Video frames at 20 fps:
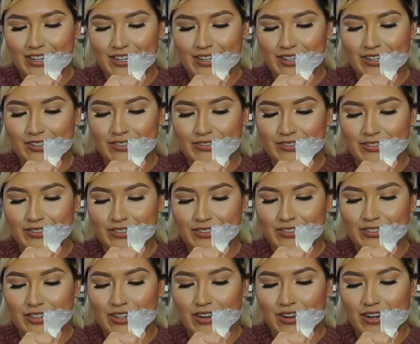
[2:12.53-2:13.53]
You
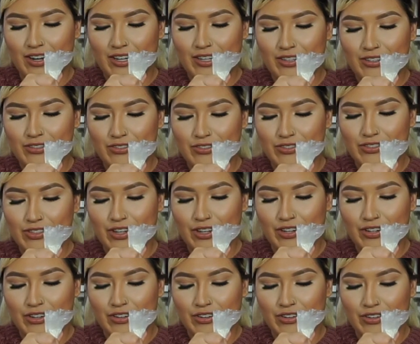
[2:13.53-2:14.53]
start in the
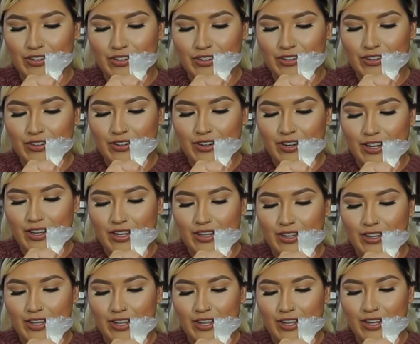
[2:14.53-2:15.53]
center and
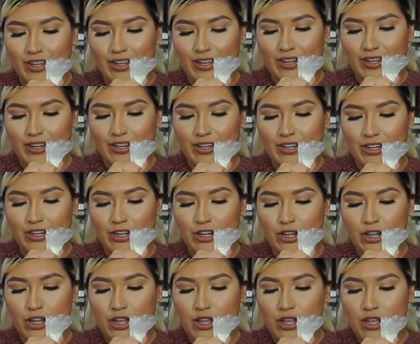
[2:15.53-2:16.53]
then
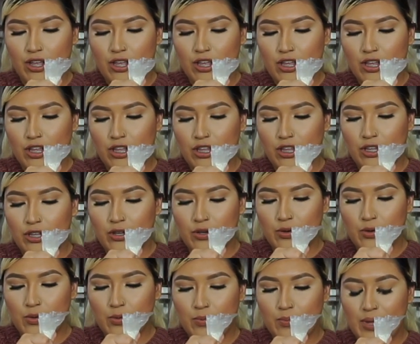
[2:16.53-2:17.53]
you
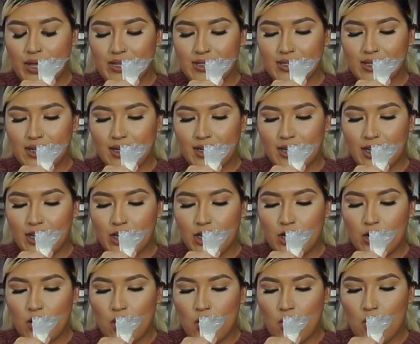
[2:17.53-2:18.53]
basically
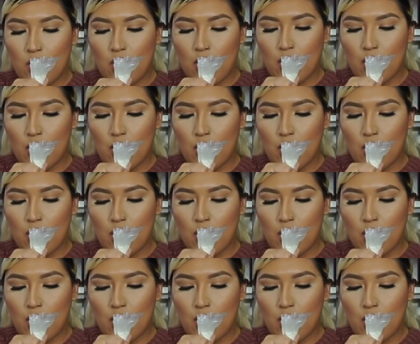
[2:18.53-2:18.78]
go